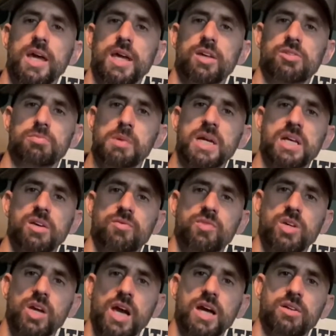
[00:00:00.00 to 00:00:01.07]
As many of you
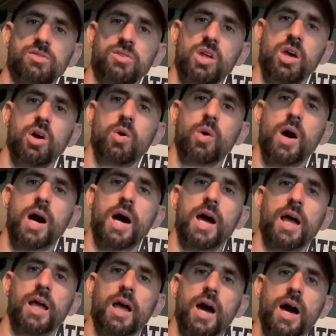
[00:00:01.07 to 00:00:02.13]
guys know,
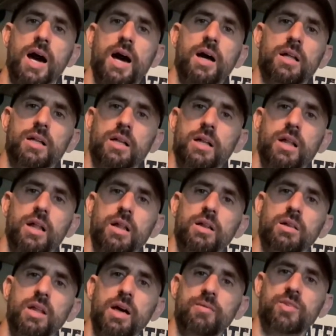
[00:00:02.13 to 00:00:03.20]
I
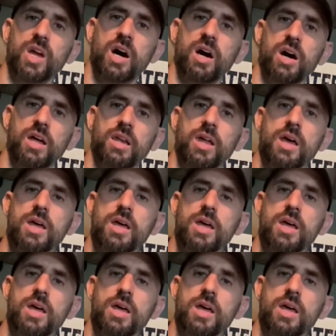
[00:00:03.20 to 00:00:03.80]
love to hunt.